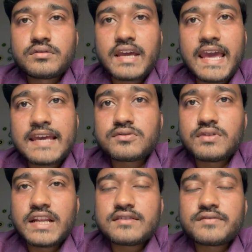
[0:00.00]
as
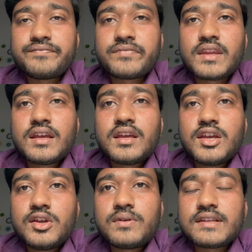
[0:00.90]
well as
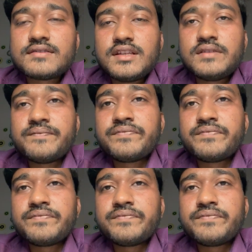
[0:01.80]
you can see